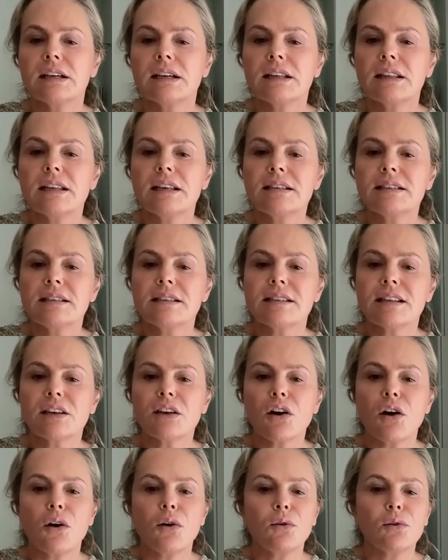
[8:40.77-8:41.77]
This is the
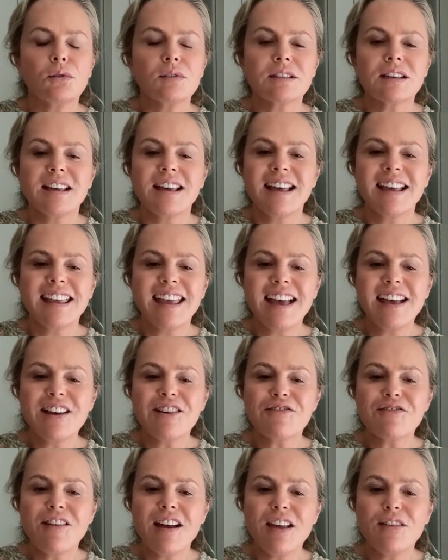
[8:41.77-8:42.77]
gold. Again,
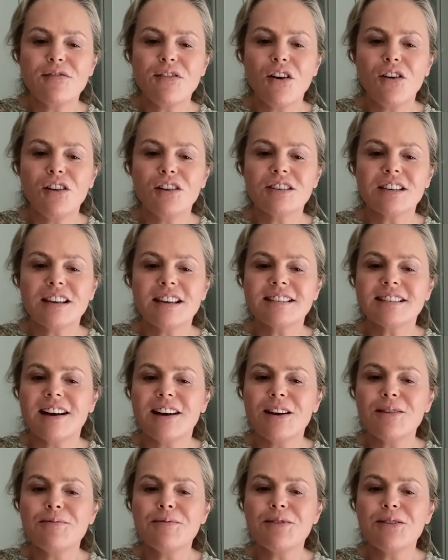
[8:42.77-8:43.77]
great for holidays.
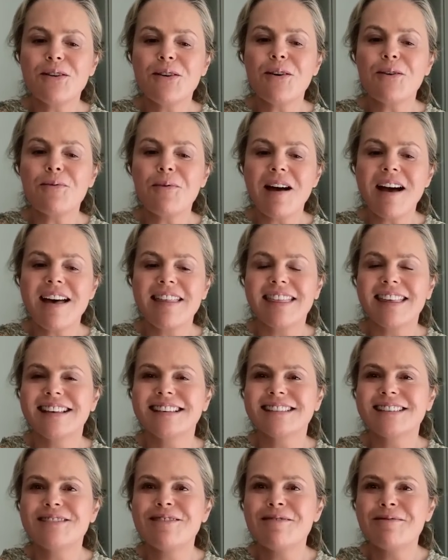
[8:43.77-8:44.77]
I would not wear
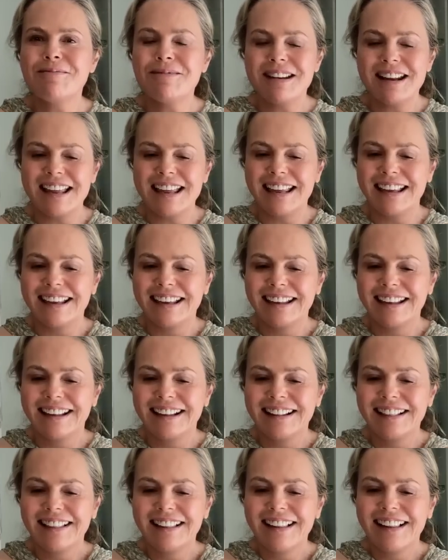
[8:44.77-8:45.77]
this normally.
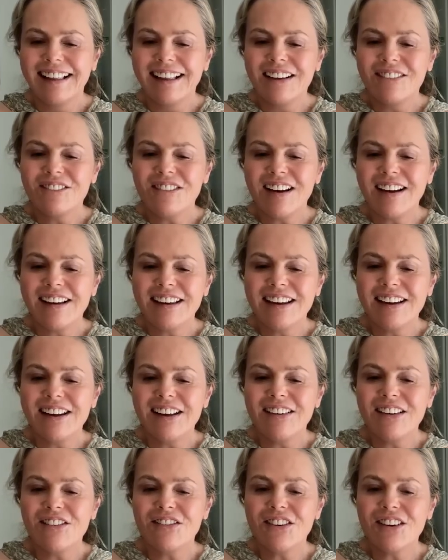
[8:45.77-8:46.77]
But, you know,
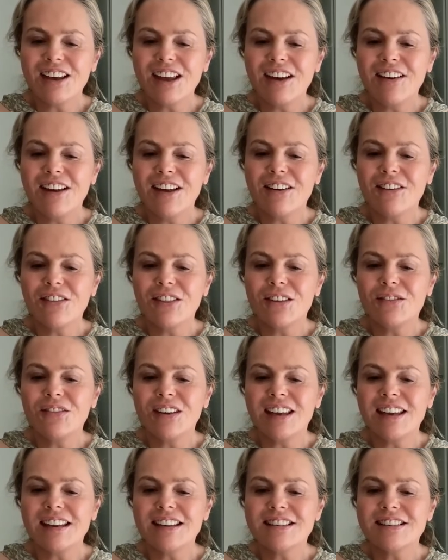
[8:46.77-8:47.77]
if you're going on the
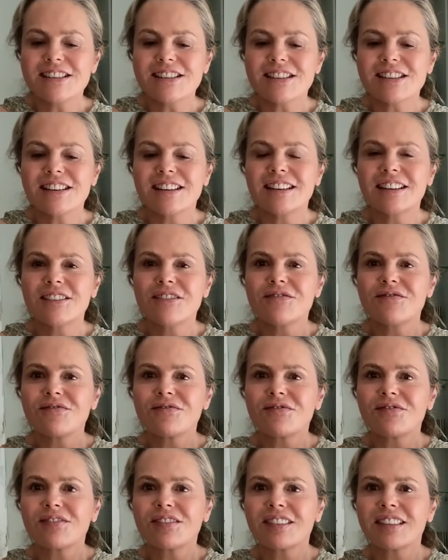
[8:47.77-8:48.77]
beach,
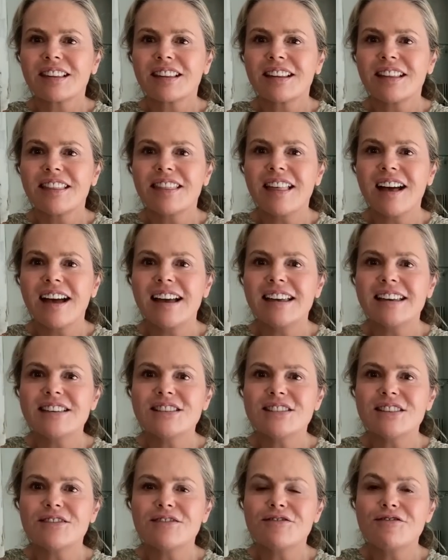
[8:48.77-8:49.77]
that
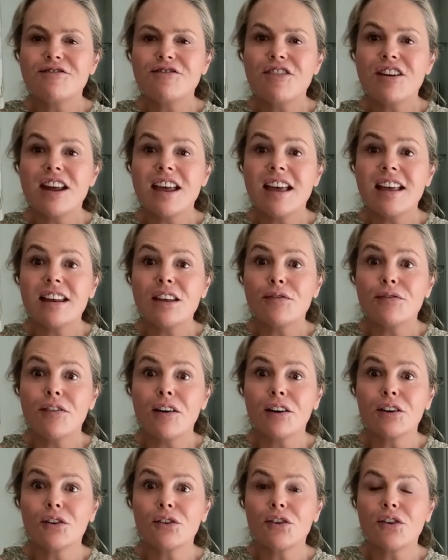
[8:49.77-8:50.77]
is really
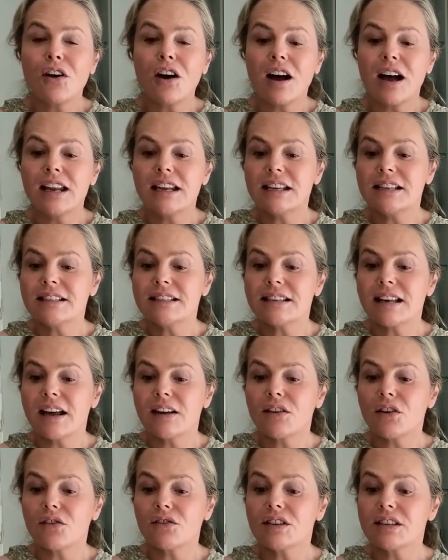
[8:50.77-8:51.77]
fun on your eyelids.
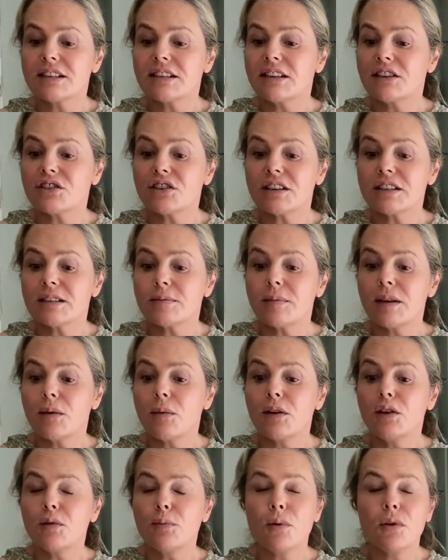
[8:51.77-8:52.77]
And honestly, trust me,
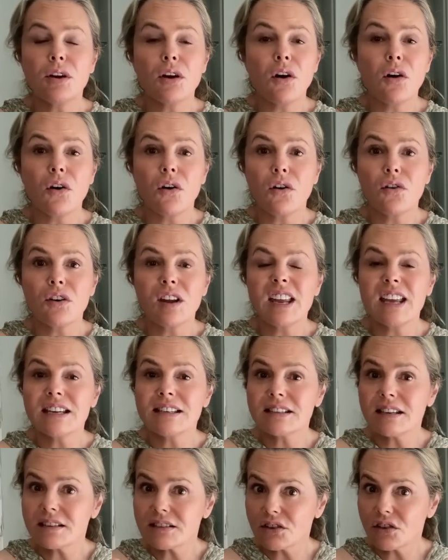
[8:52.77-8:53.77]
when you put it on, it
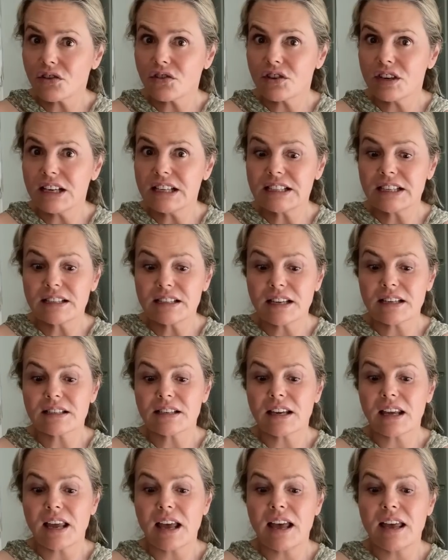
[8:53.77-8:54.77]
doesn't crease, it
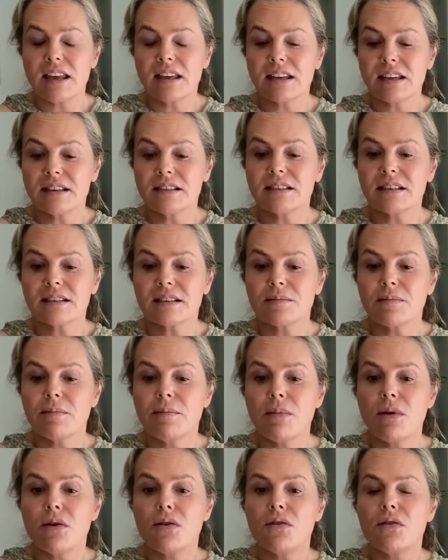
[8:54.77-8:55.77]
doesn't cake, it doesn't
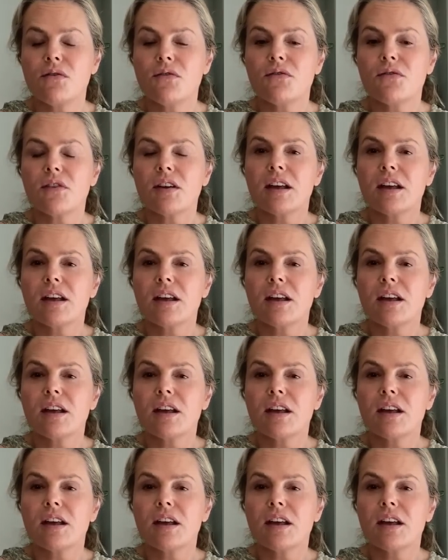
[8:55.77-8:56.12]
move.